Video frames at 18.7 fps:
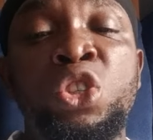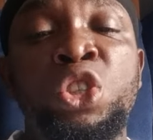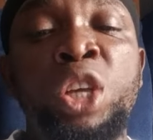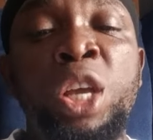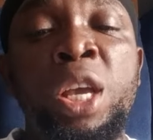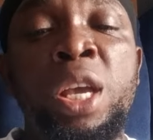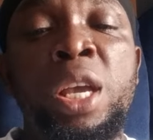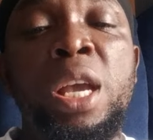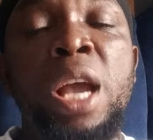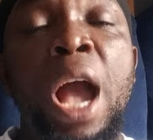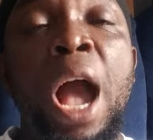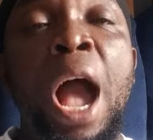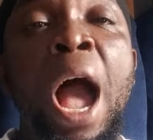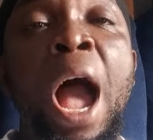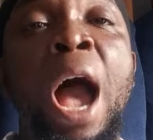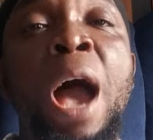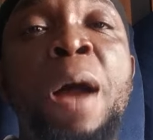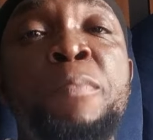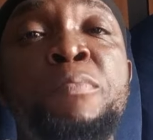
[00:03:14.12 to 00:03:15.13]
G
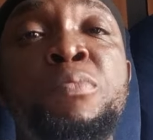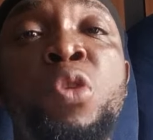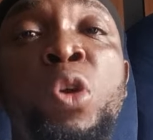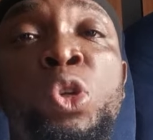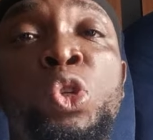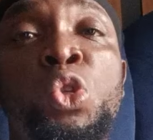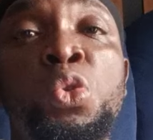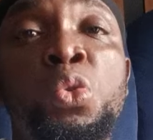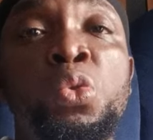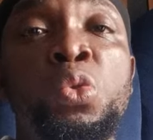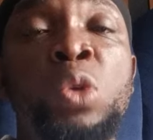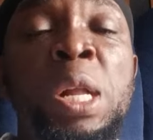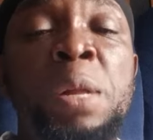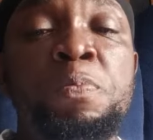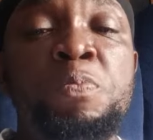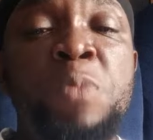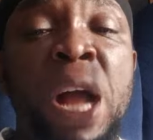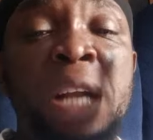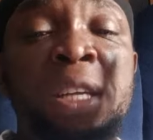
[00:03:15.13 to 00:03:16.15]

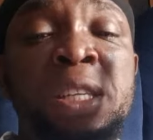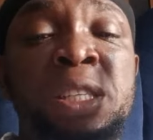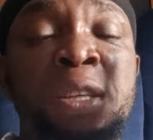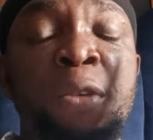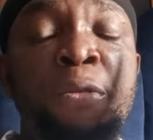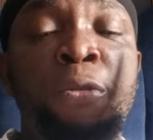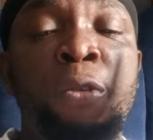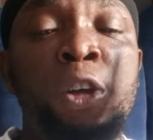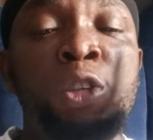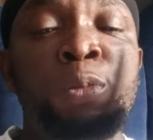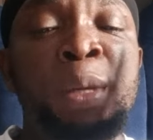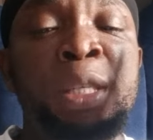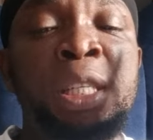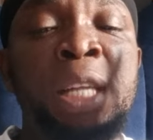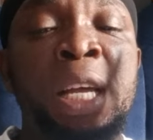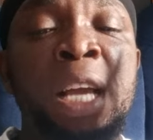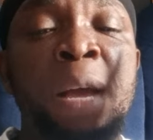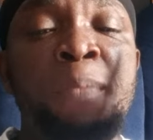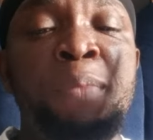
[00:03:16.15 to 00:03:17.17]
abiodun that is the first
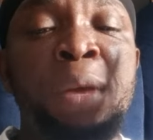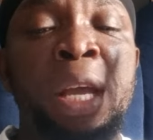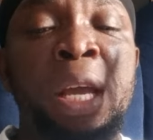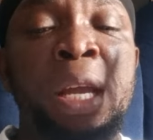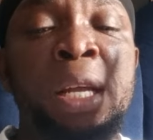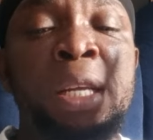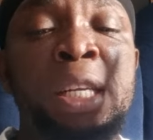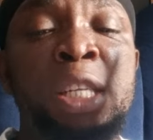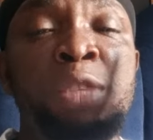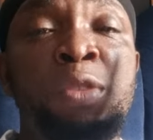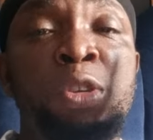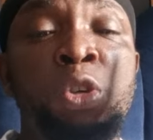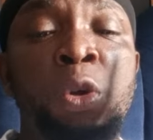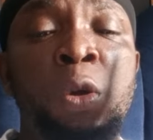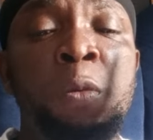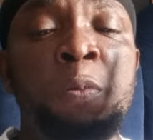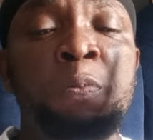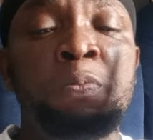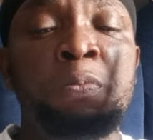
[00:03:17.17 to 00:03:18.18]
person i am picking in this
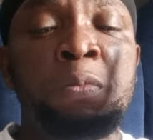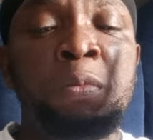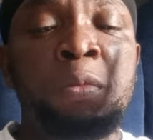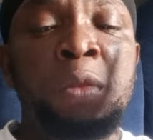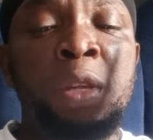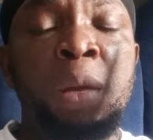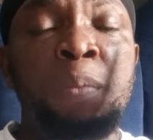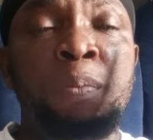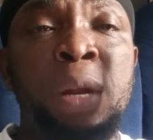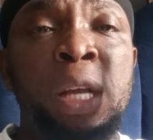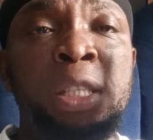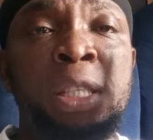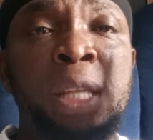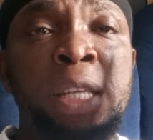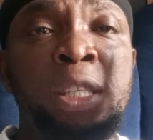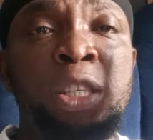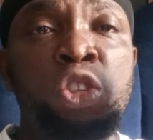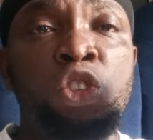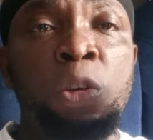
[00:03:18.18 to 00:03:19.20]
video
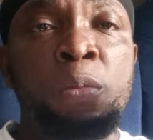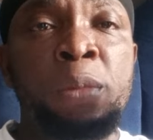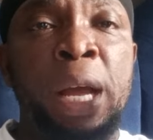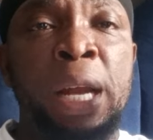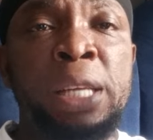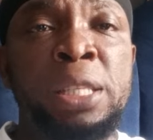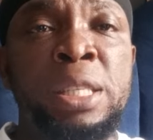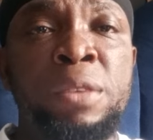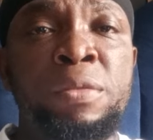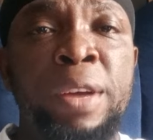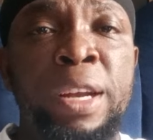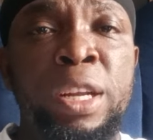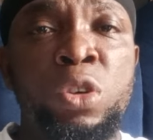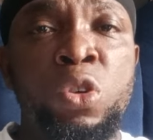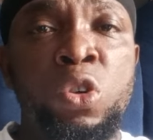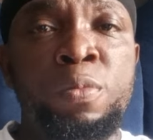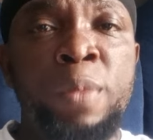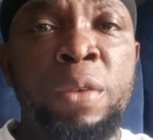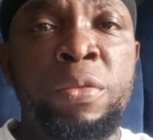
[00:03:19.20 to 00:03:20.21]
please listen to me and listen
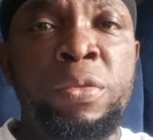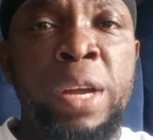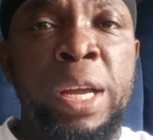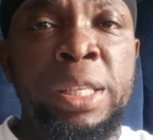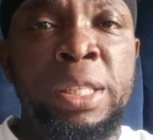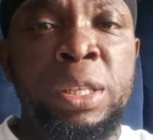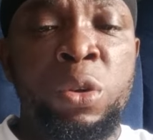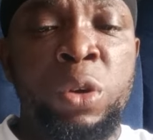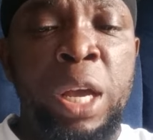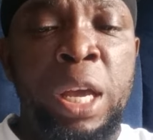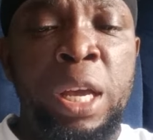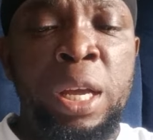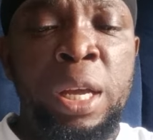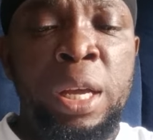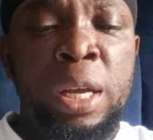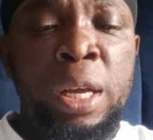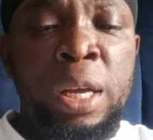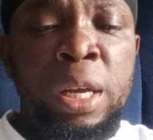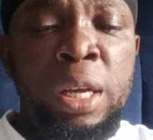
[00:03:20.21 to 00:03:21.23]
very good my friend
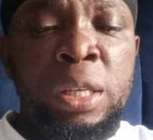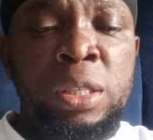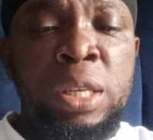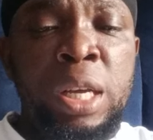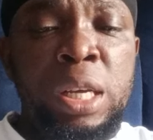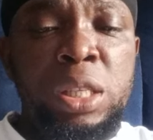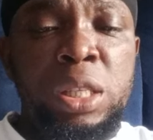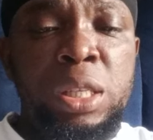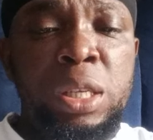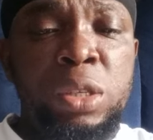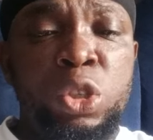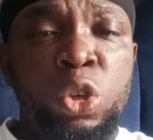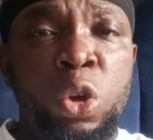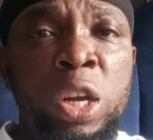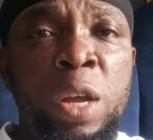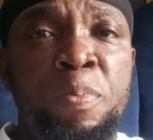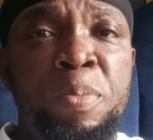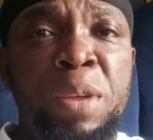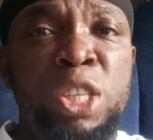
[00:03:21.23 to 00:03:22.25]
okay yes
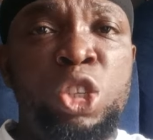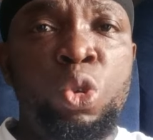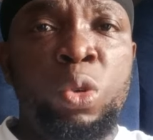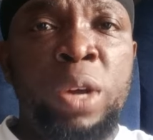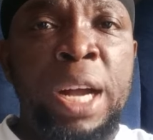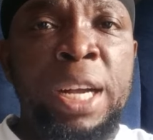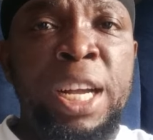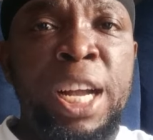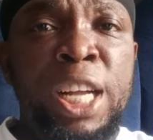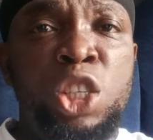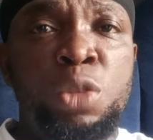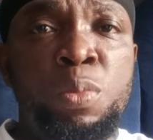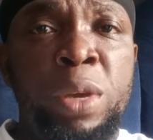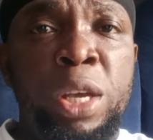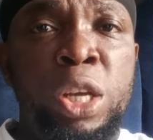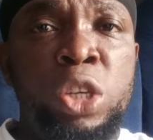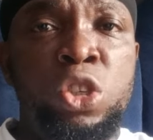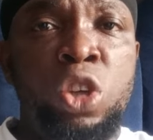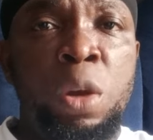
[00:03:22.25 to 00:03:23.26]
the only place you can get
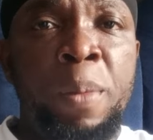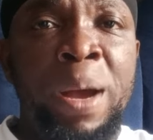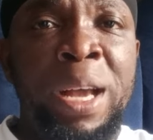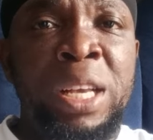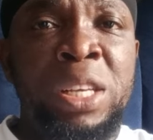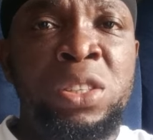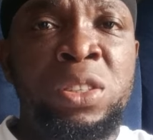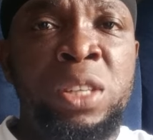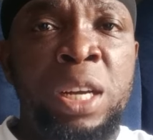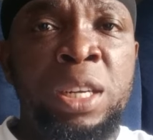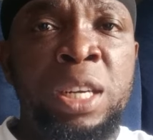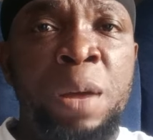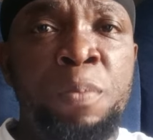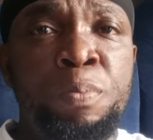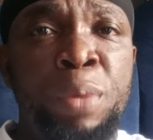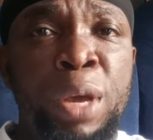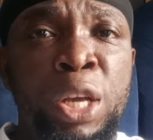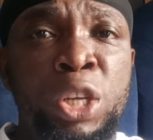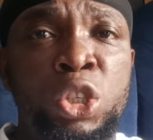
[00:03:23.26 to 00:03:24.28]
me is on my
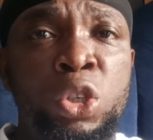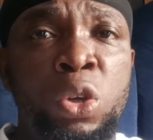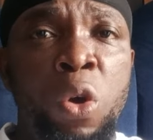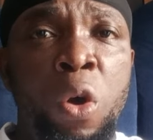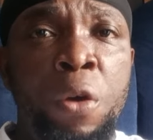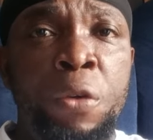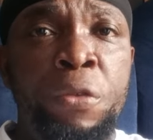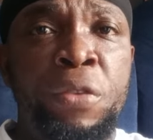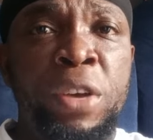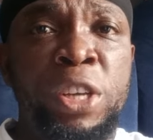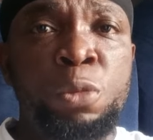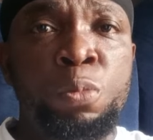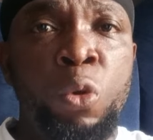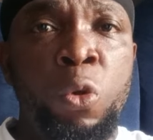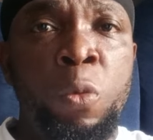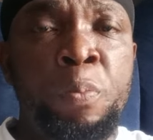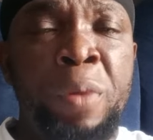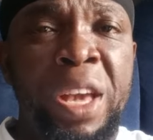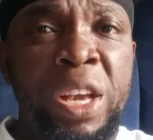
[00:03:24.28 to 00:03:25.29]
instagram page or
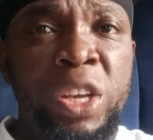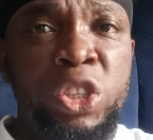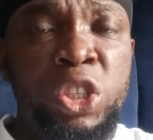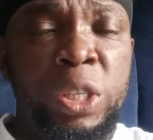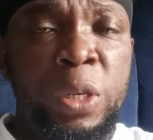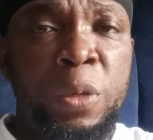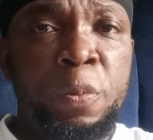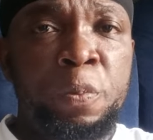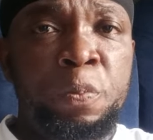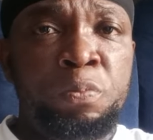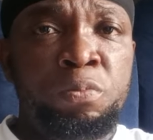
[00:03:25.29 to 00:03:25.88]
facebook page